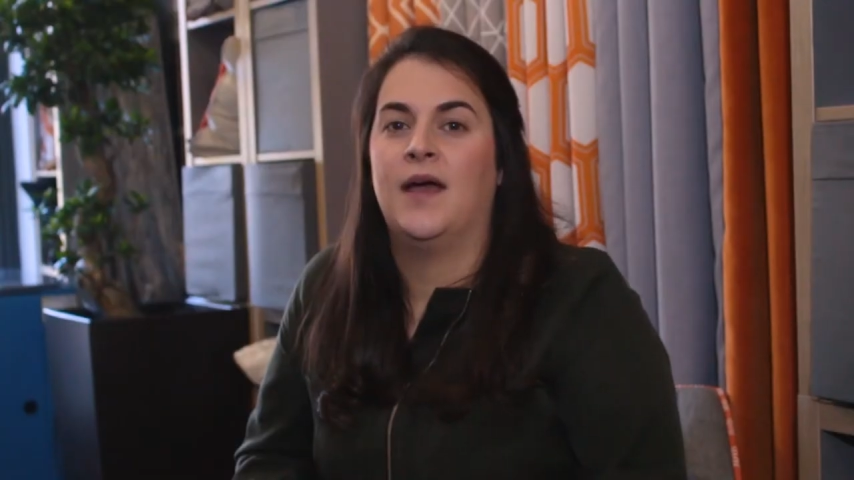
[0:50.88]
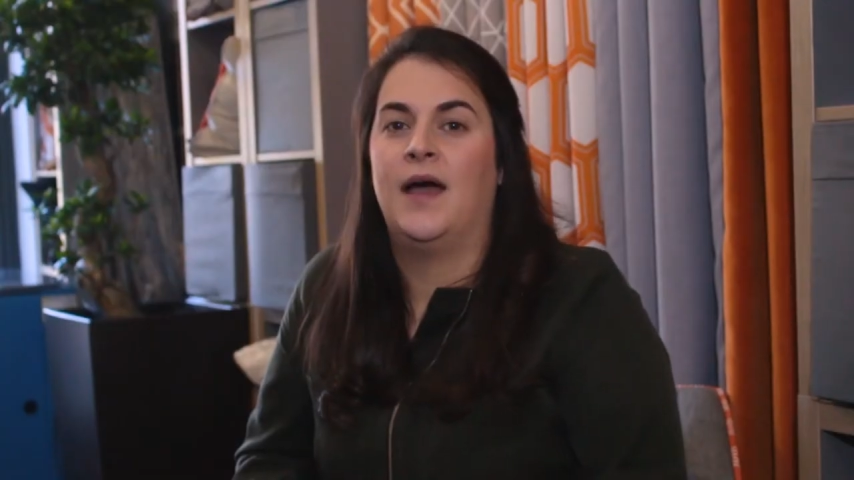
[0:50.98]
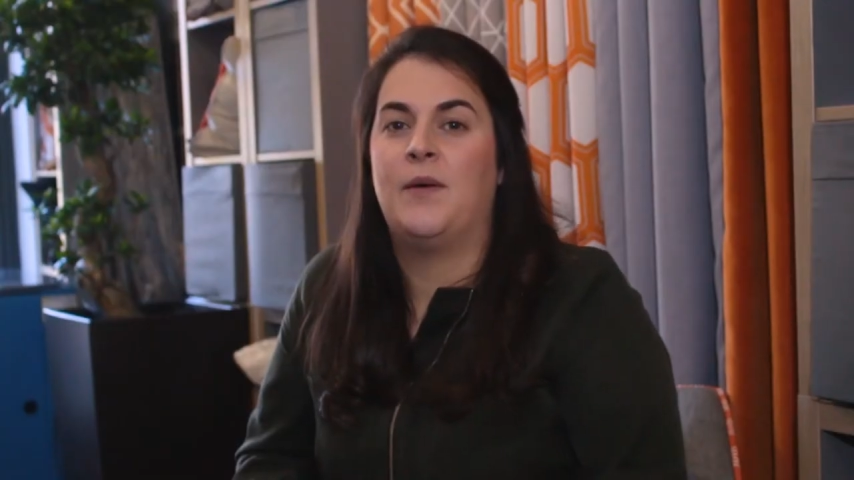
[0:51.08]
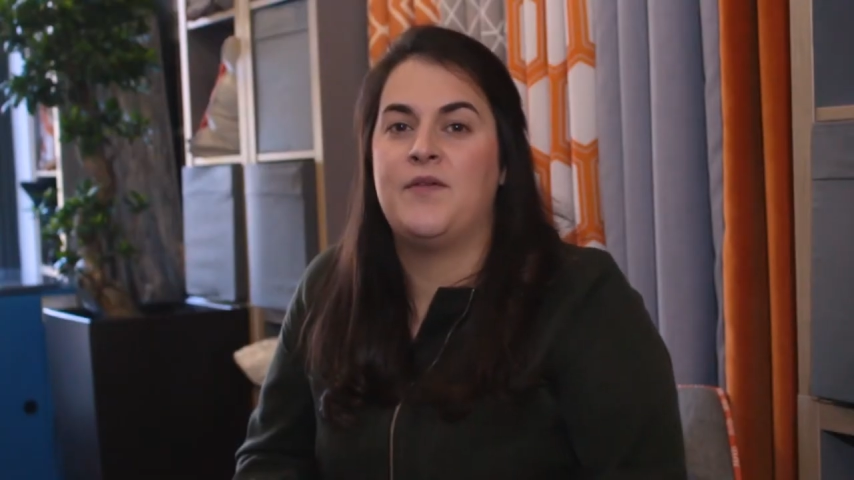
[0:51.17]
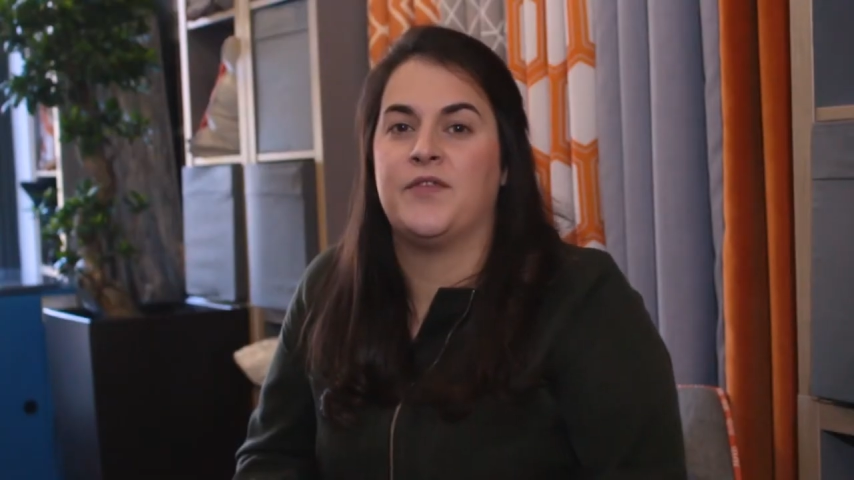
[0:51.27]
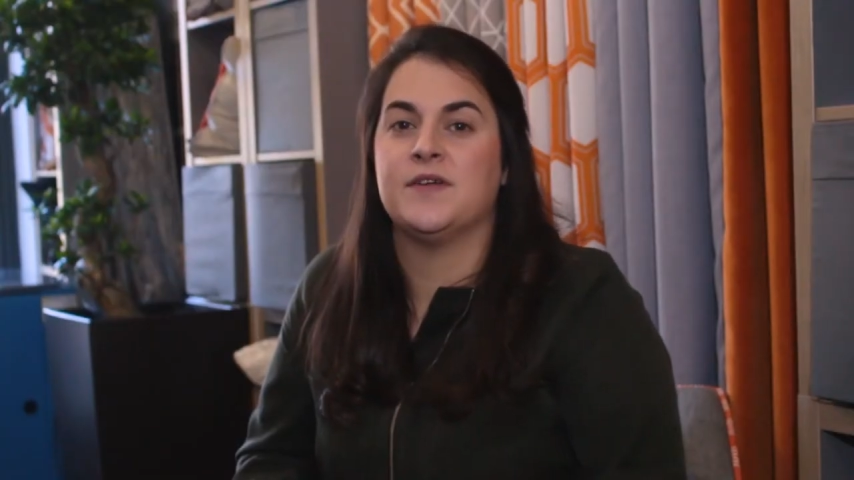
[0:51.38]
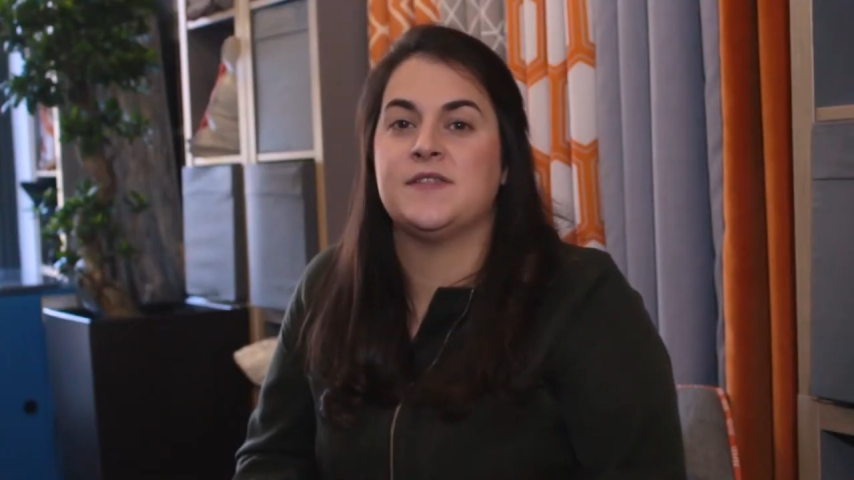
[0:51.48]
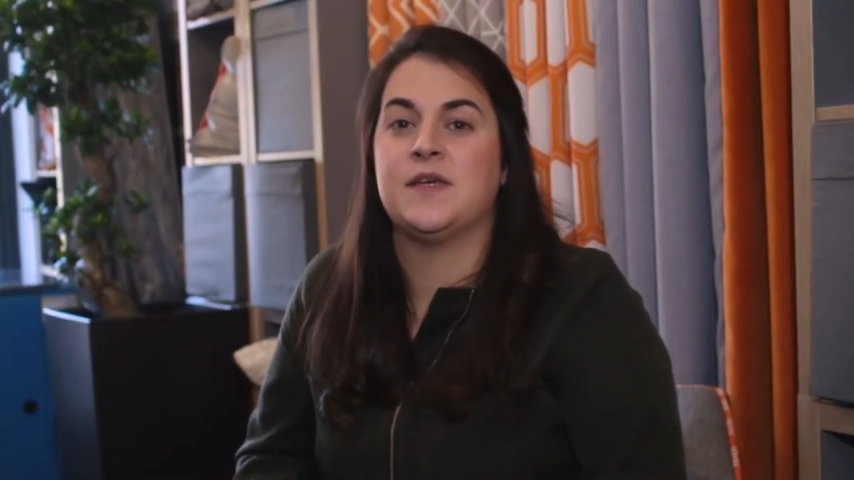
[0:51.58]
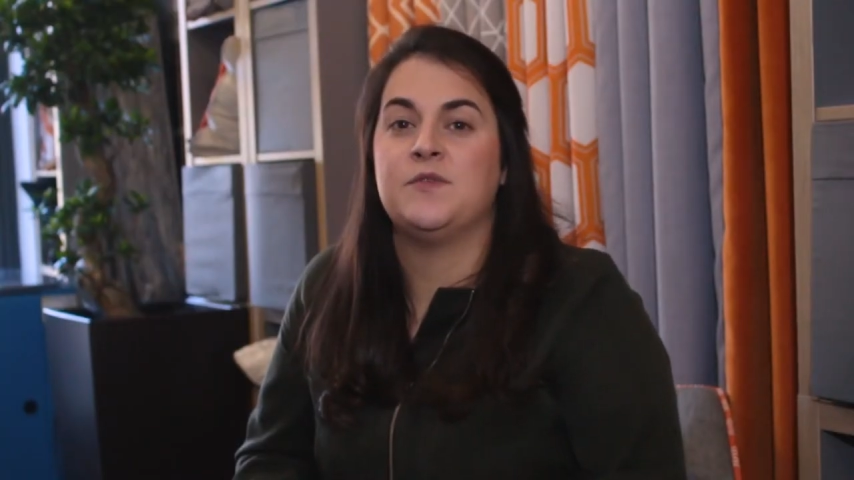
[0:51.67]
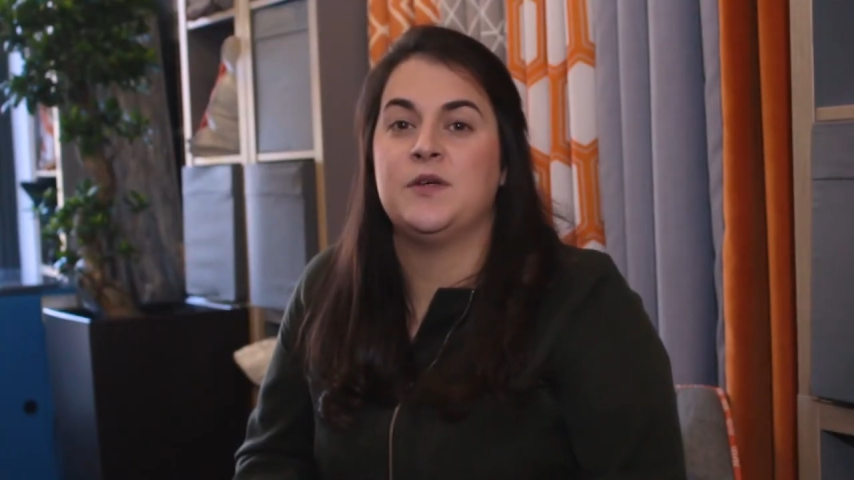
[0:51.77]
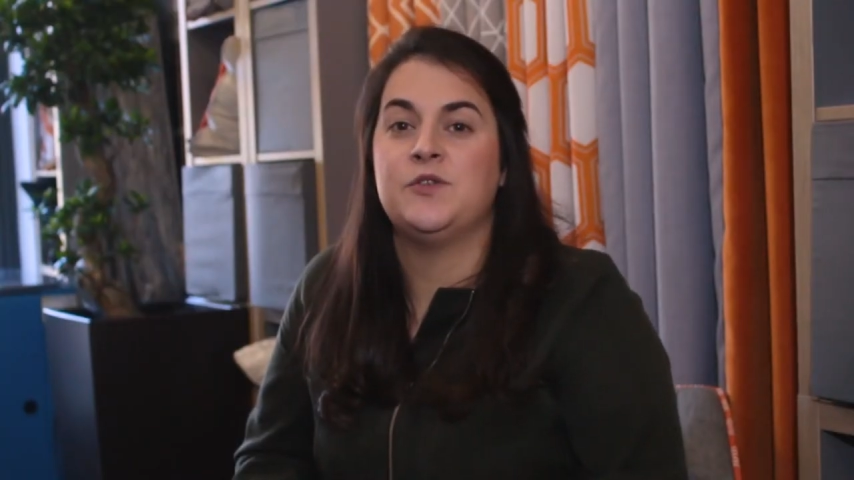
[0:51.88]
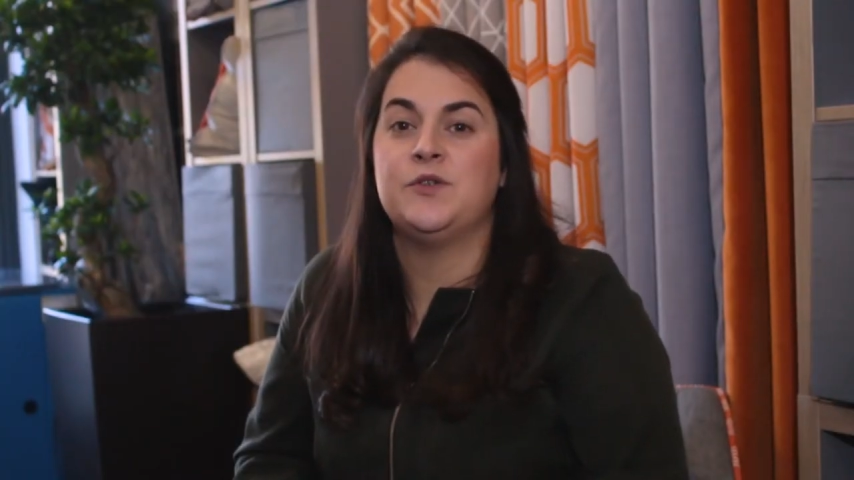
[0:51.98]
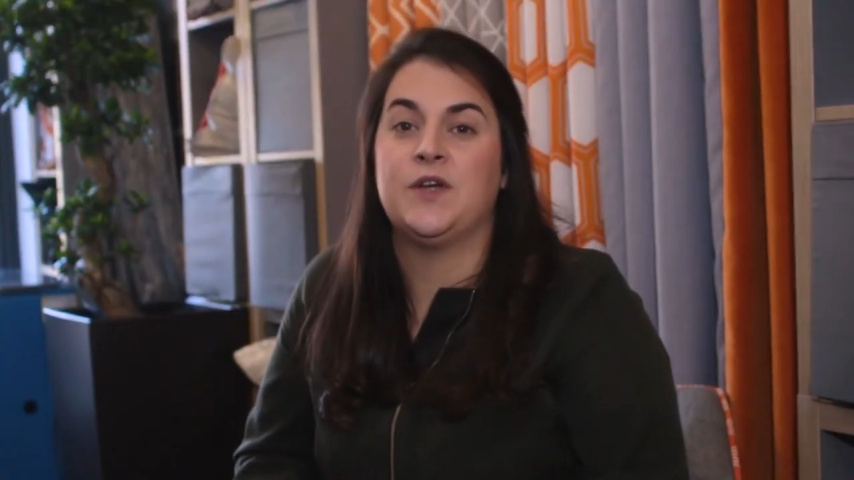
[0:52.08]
However, sometimes your